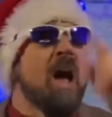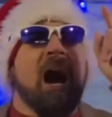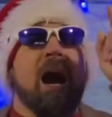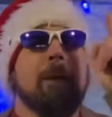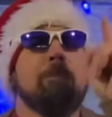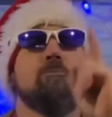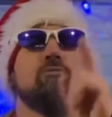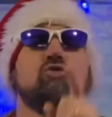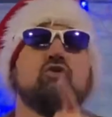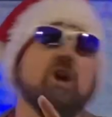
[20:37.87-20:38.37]

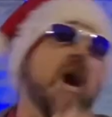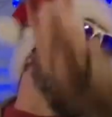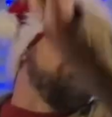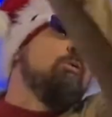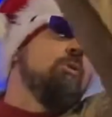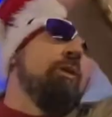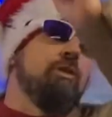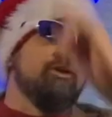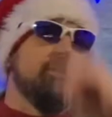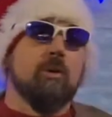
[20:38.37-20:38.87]
I'm done
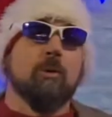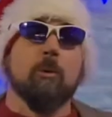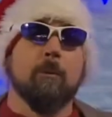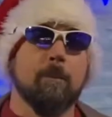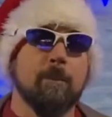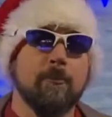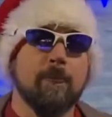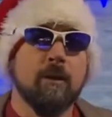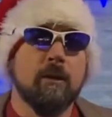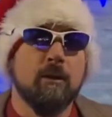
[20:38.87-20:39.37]
with you."
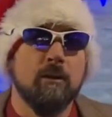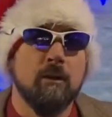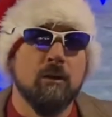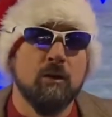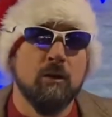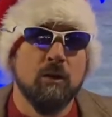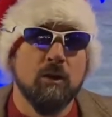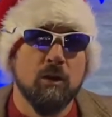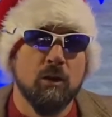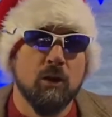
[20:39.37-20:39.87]

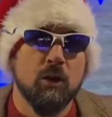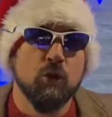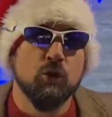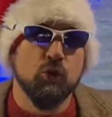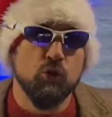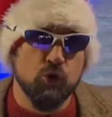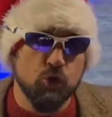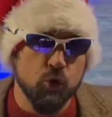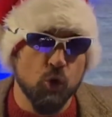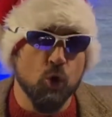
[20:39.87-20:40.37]

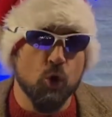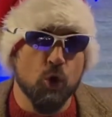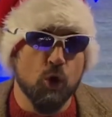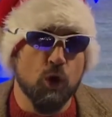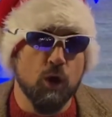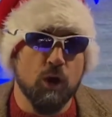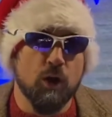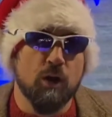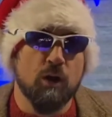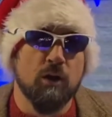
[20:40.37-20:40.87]

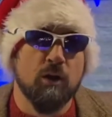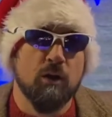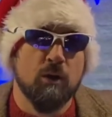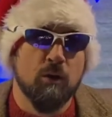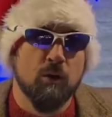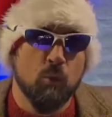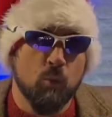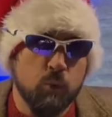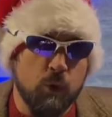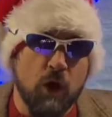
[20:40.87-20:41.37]
You're
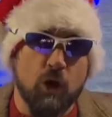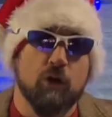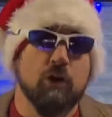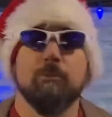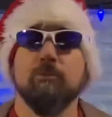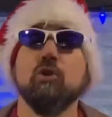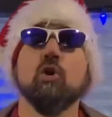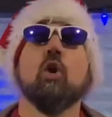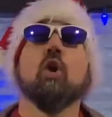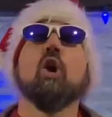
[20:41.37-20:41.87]

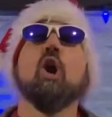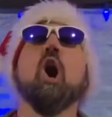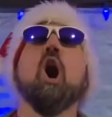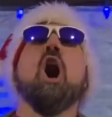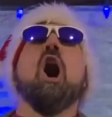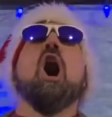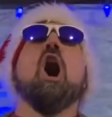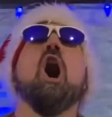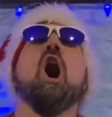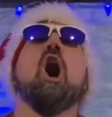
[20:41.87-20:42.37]
welcome. You're
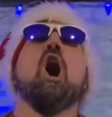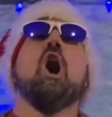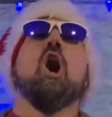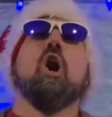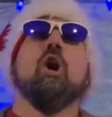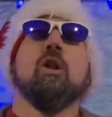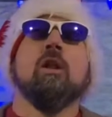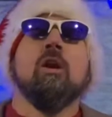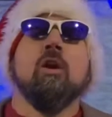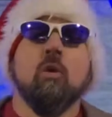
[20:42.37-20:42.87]

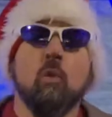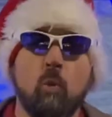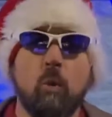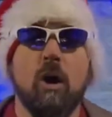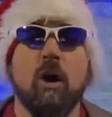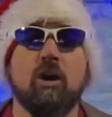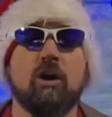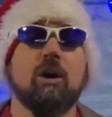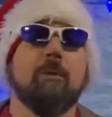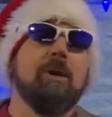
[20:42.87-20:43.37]
all
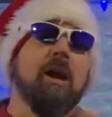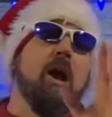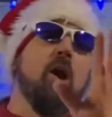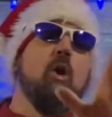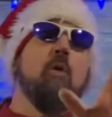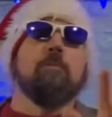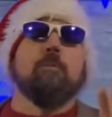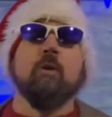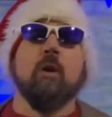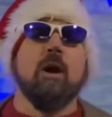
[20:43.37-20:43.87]
welcome, and I
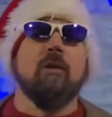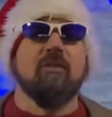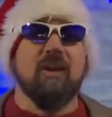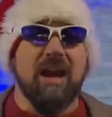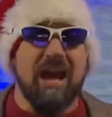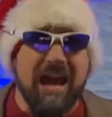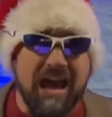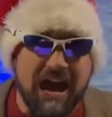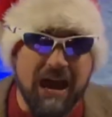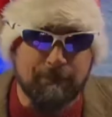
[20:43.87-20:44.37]
hope you have
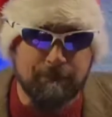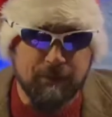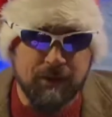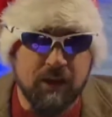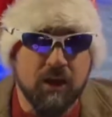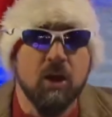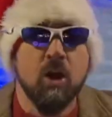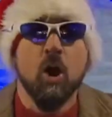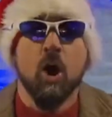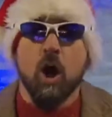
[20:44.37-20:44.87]
a
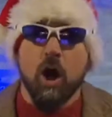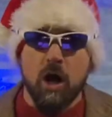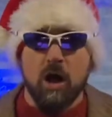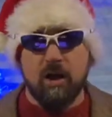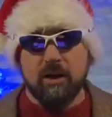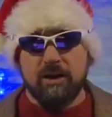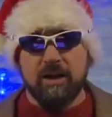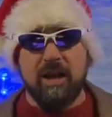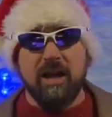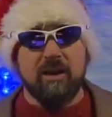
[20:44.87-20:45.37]
happy
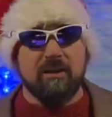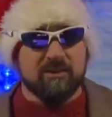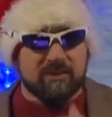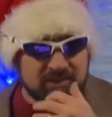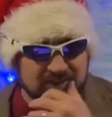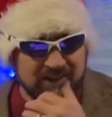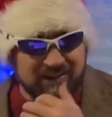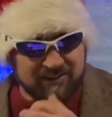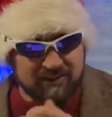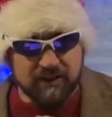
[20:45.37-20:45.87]
holiday
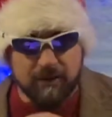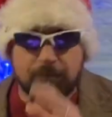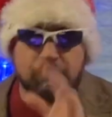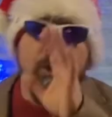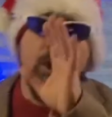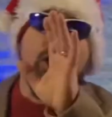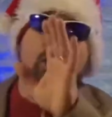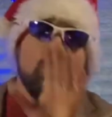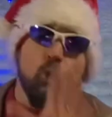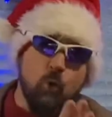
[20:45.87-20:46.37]
season.
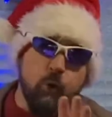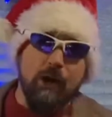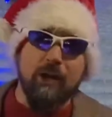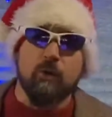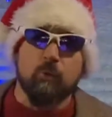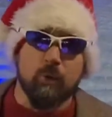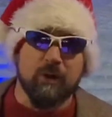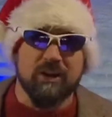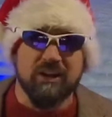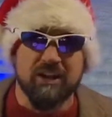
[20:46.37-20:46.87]

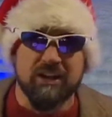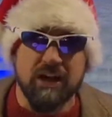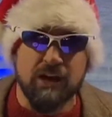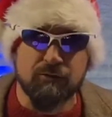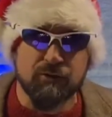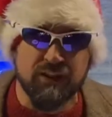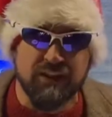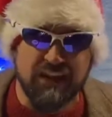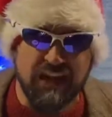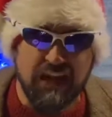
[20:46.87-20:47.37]
Quick, we're going to
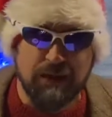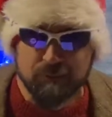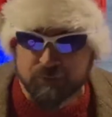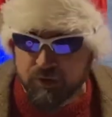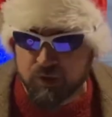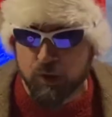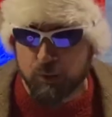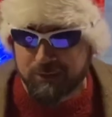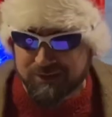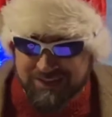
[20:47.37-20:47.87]
cover the games
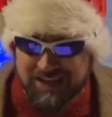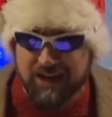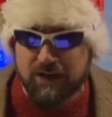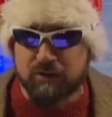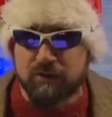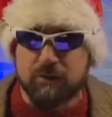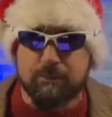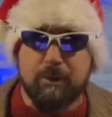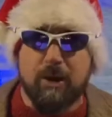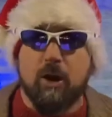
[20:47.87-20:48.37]
that no one
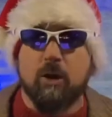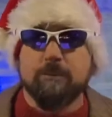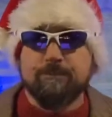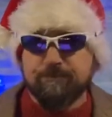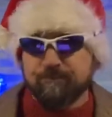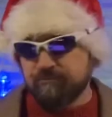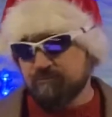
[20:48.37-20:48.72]
cares about,